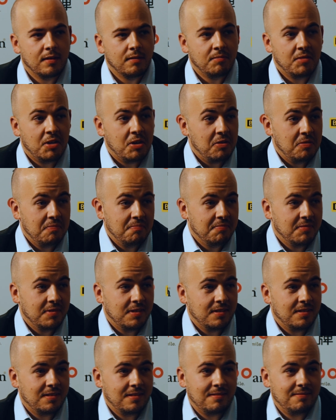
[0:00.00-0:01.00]
No,
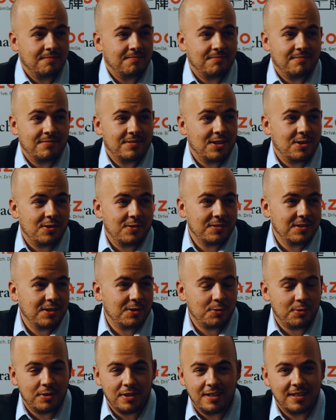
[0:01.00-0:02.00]
uh, no, not
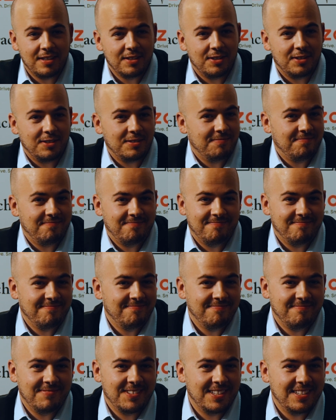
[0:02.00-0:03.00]
really, no.
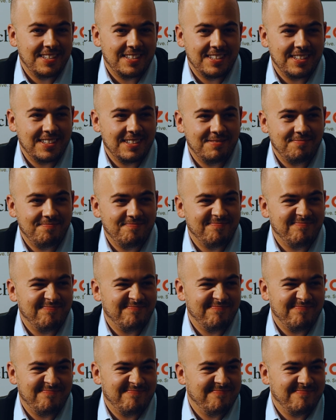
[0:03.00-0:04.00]
Uh,
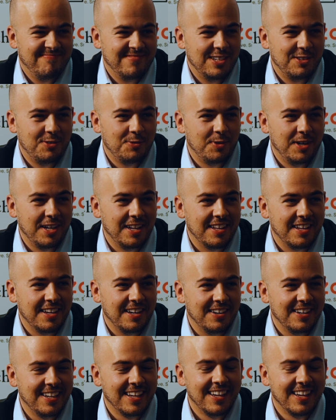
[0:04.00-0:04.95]
I don't really care.